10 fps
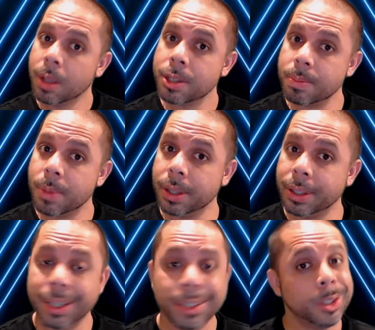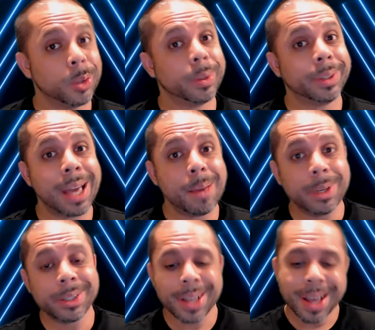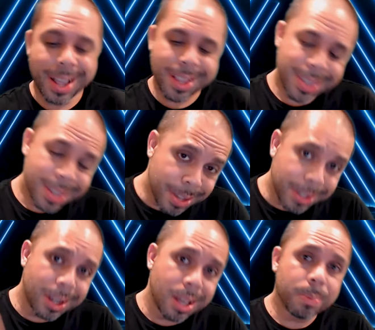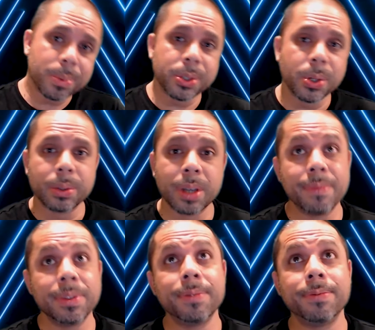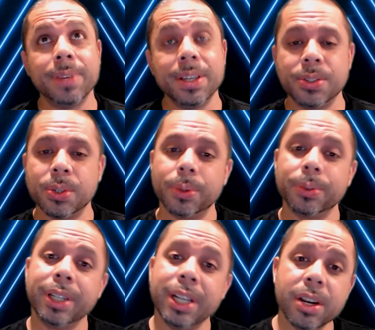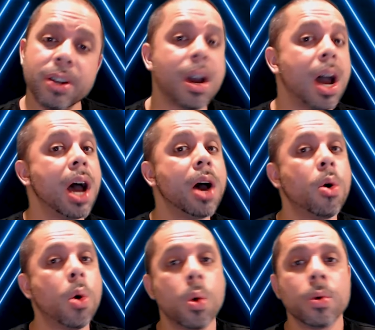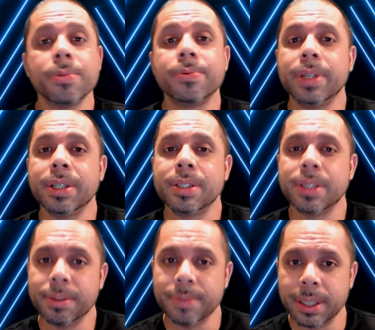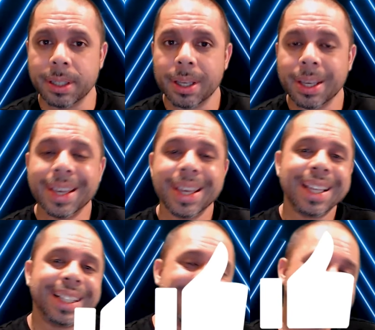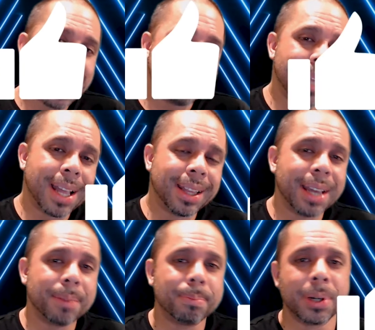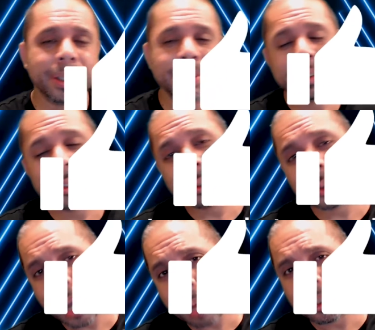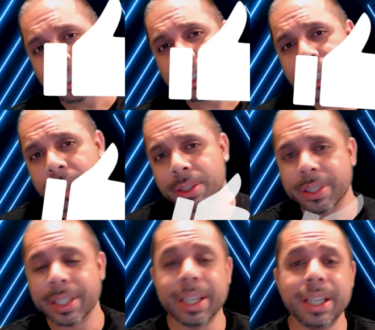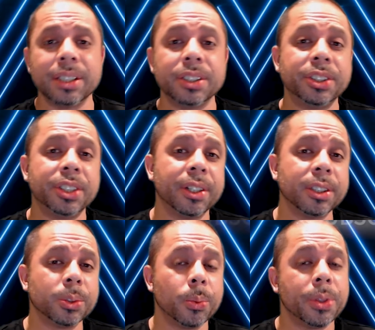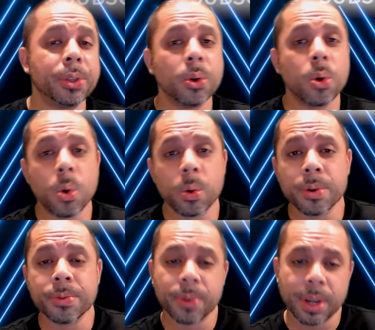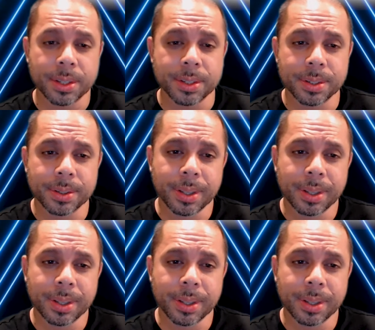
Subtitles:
It's Monday. You know what that means? Another episode of the Fiend Zone here on Horror Fiend TV. Tap that like button, subscribe to the channel, and share us with your horror friends.